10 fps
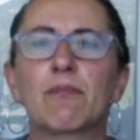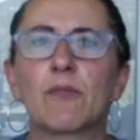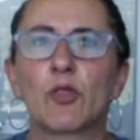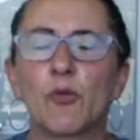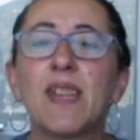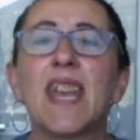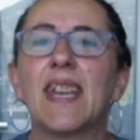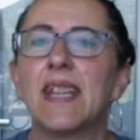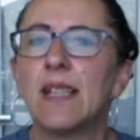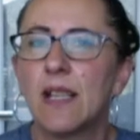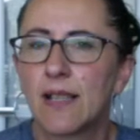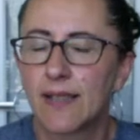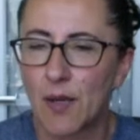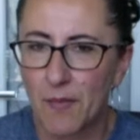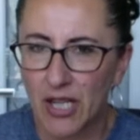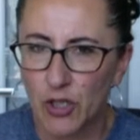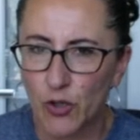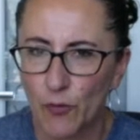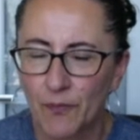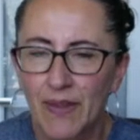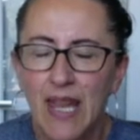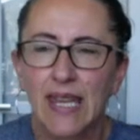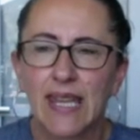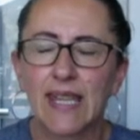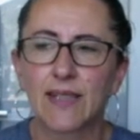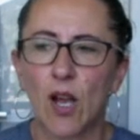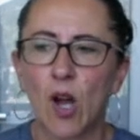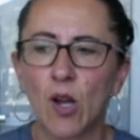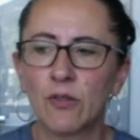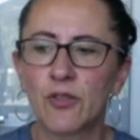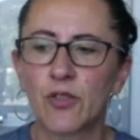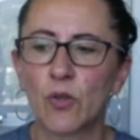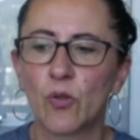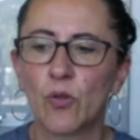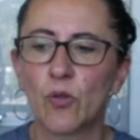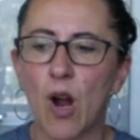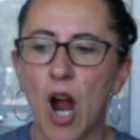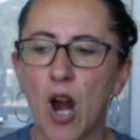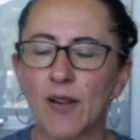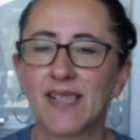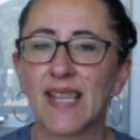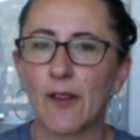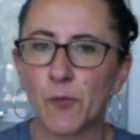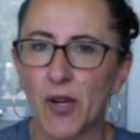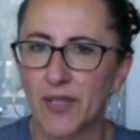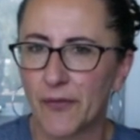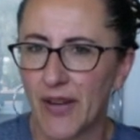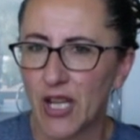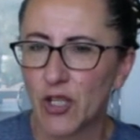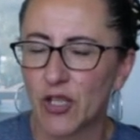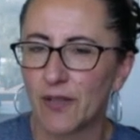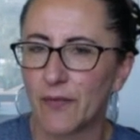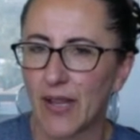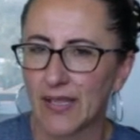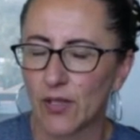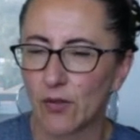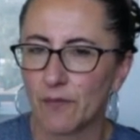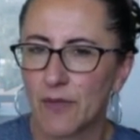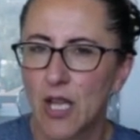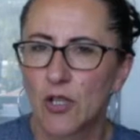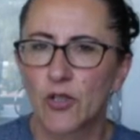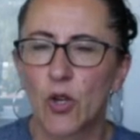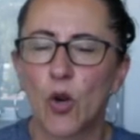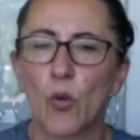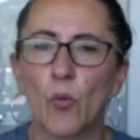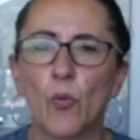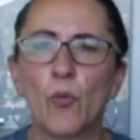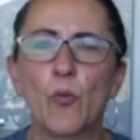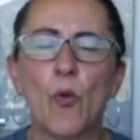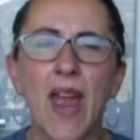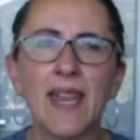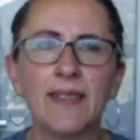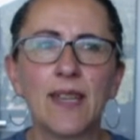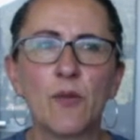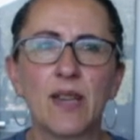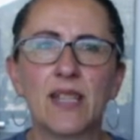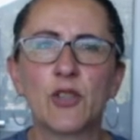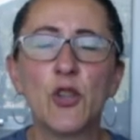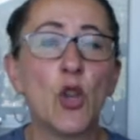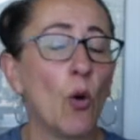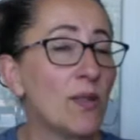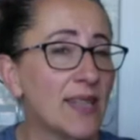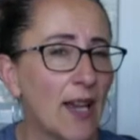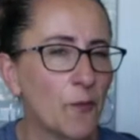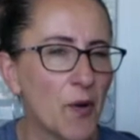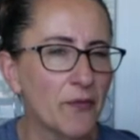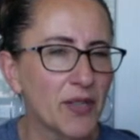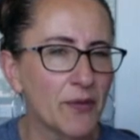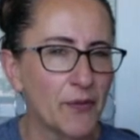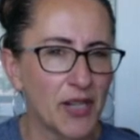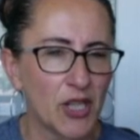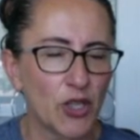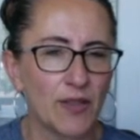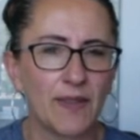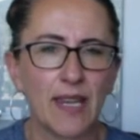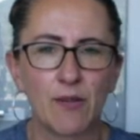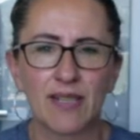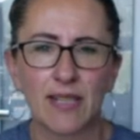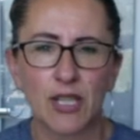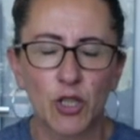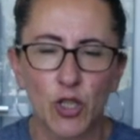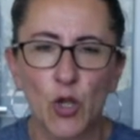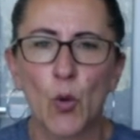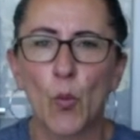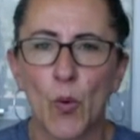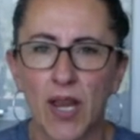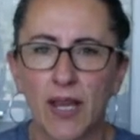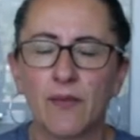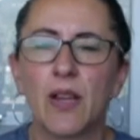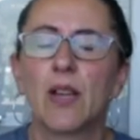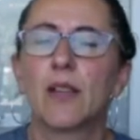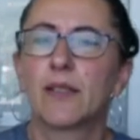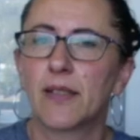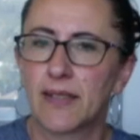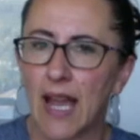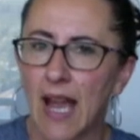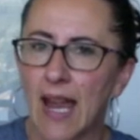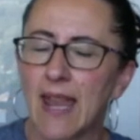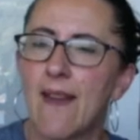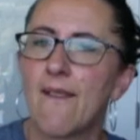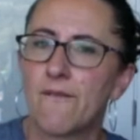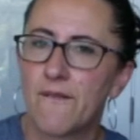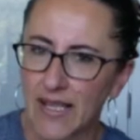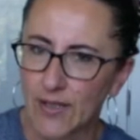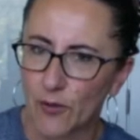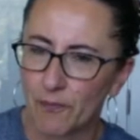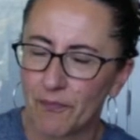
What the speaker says: creating some issue. It's also our self-preservation vessel. So when there is no self-preservation, there is an issue with the Dye Vessel.